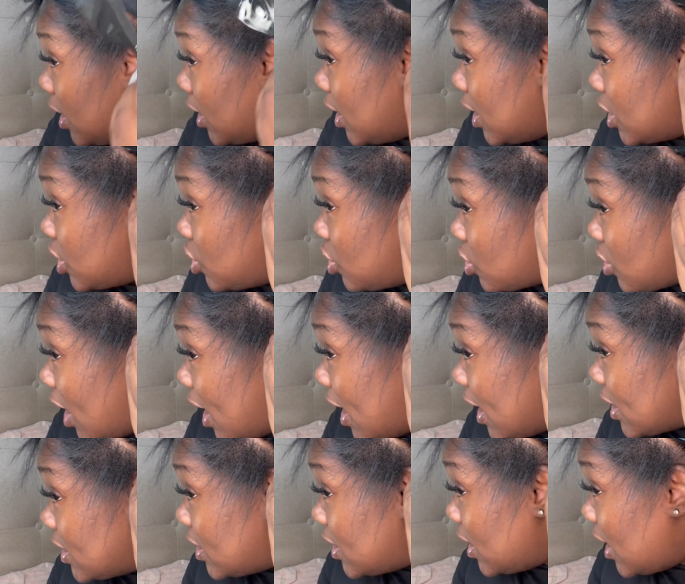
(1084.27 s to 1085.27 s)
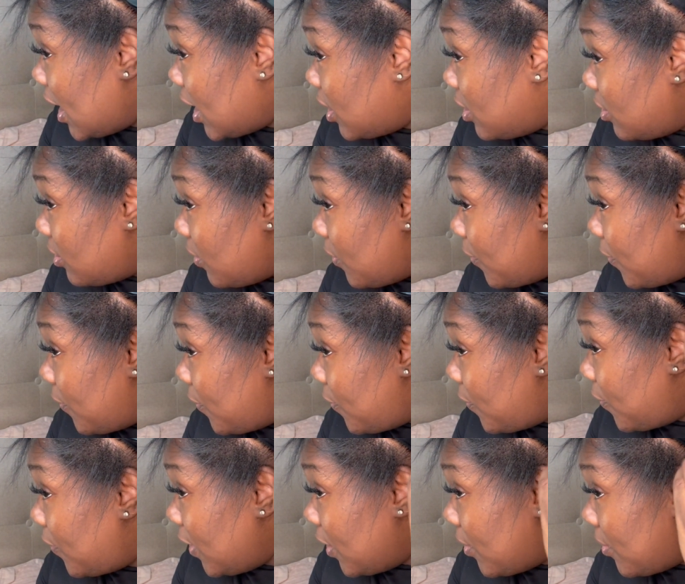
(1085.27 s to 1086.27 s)
this dries to like a little
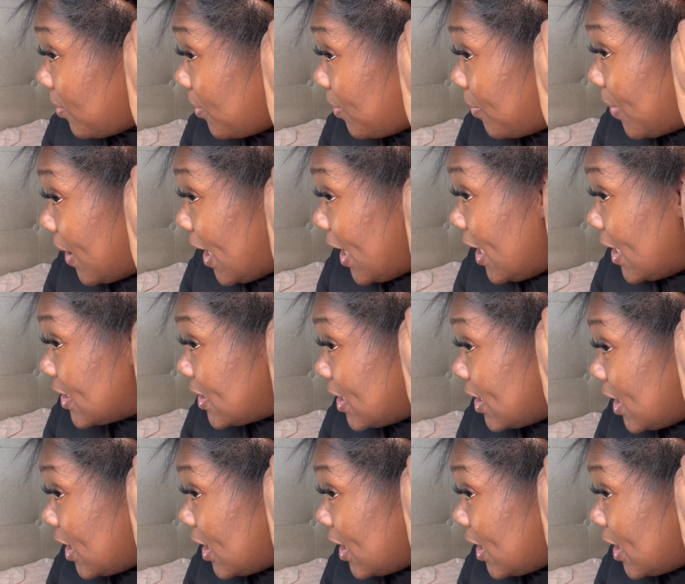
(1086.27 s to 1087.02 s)
film paste.